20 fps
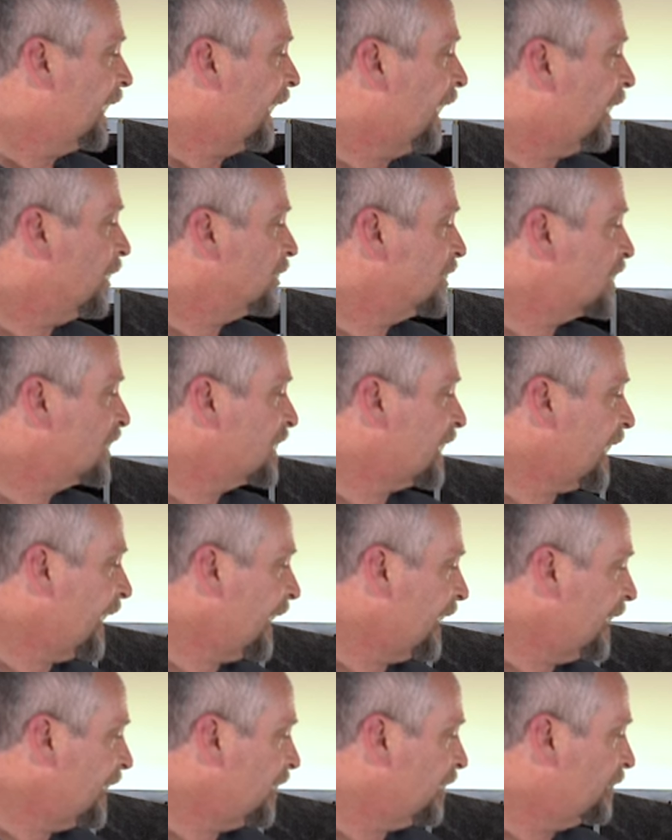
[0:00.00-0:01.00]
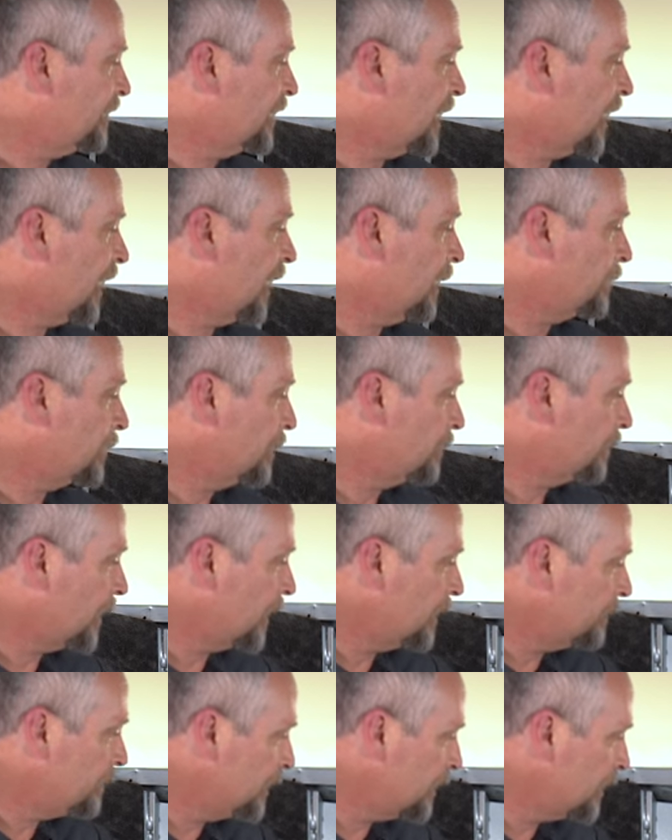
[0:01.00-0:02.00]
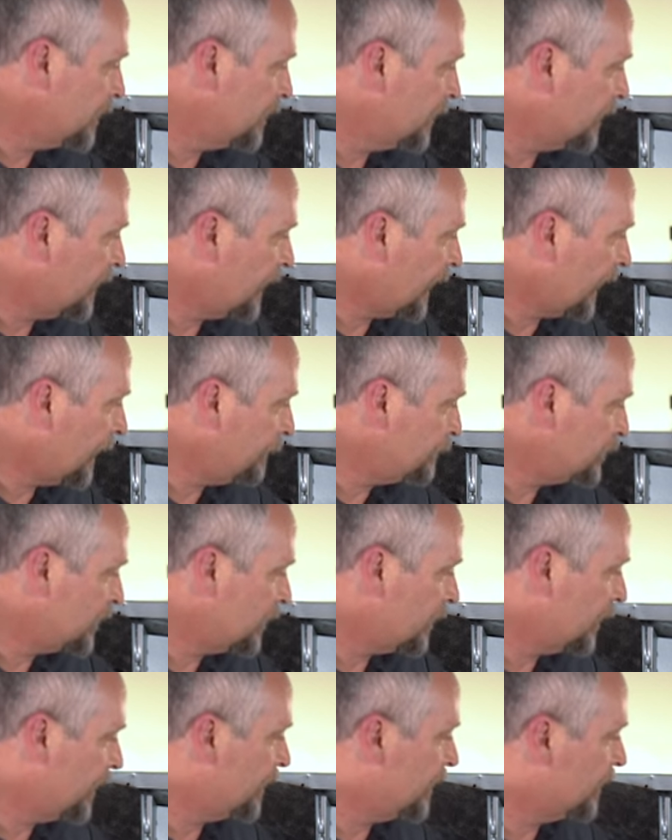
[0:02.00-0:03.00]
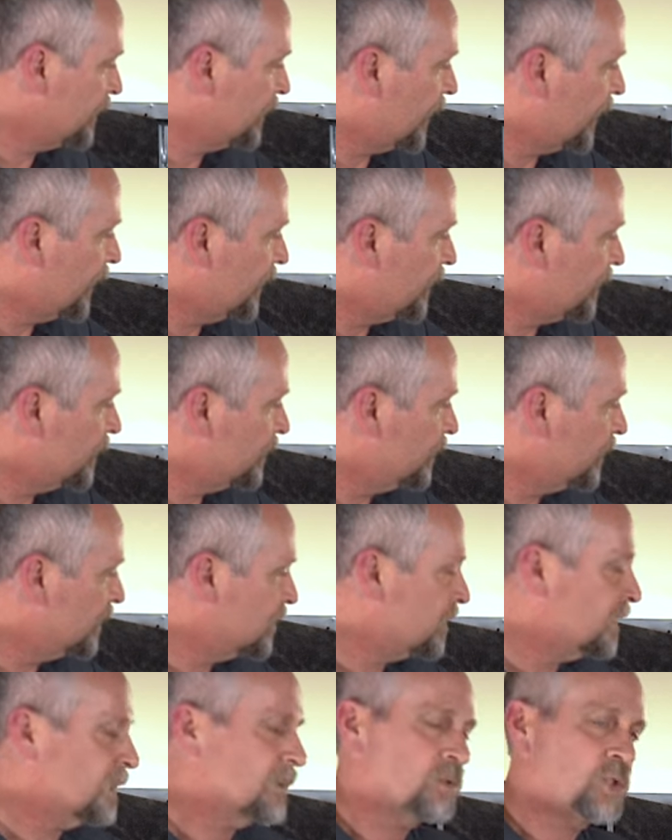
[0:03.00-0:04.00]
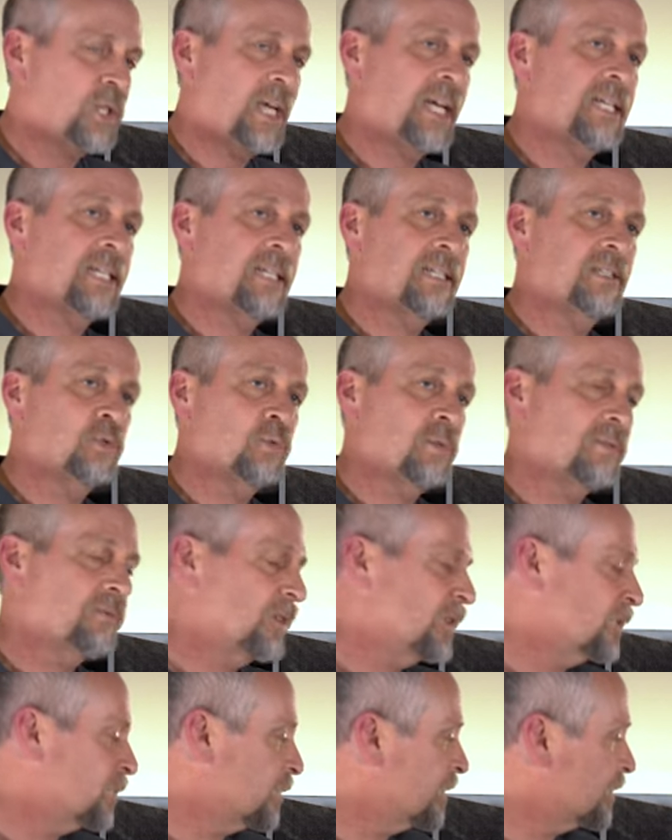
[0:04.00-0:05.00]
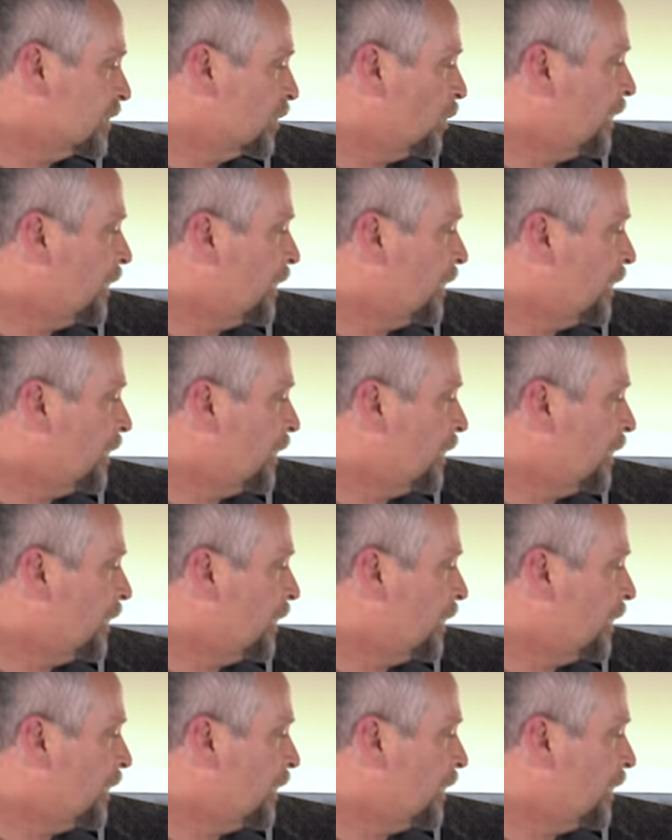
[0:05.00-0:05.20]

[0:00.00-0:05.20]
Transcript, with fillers: Outside of the copper piping, encapsulating that in this steel jacket is refrigerant.